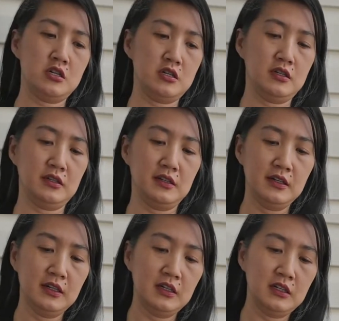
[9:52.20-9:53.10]

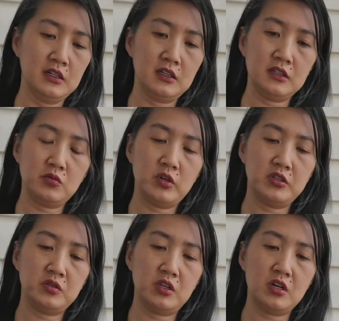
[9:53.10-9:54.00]
It's way
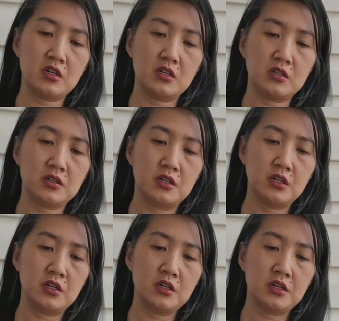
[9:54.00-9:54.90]
too long.
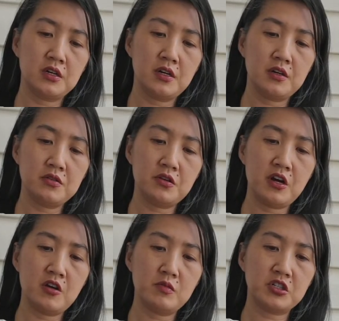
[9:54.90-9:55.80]
I don't know
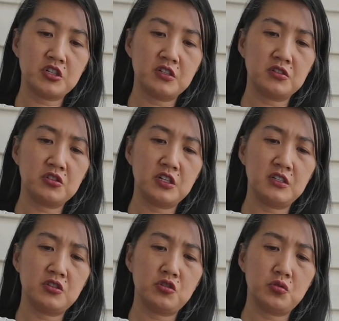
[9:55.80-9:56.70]
how much should I
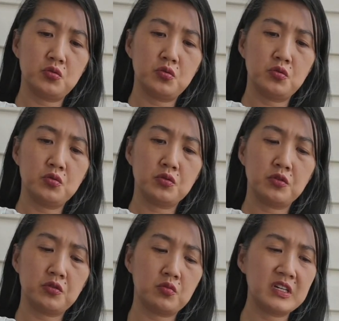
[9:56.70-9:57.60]
do.
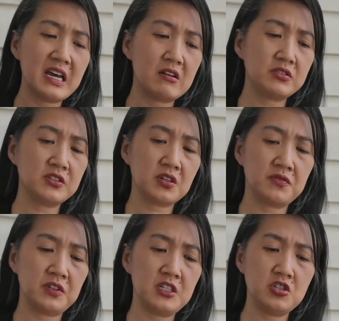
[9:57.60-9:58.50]
3 ounces of
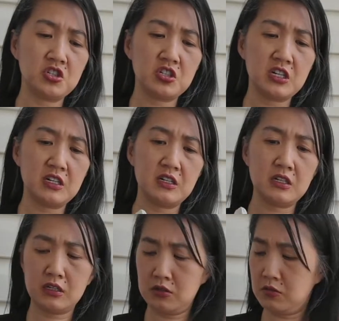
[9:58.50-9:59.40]
each?
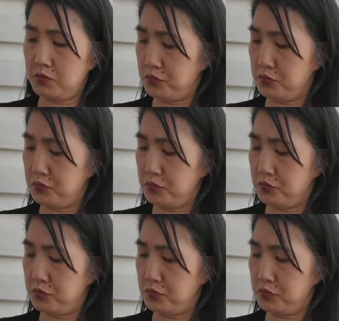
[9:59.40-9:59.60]
No.